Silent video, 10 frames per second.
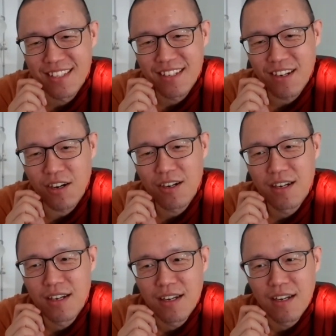Oh,
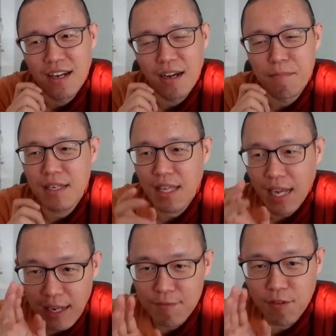but
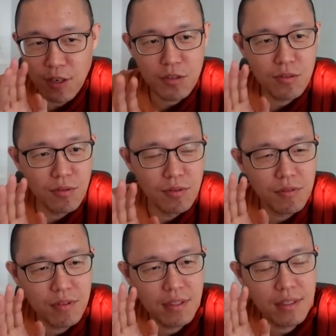hard for you to
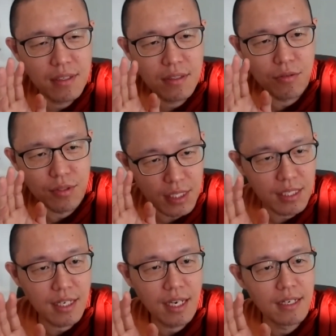see
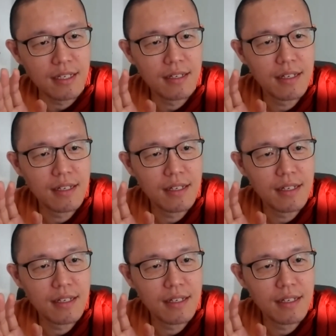it clearly.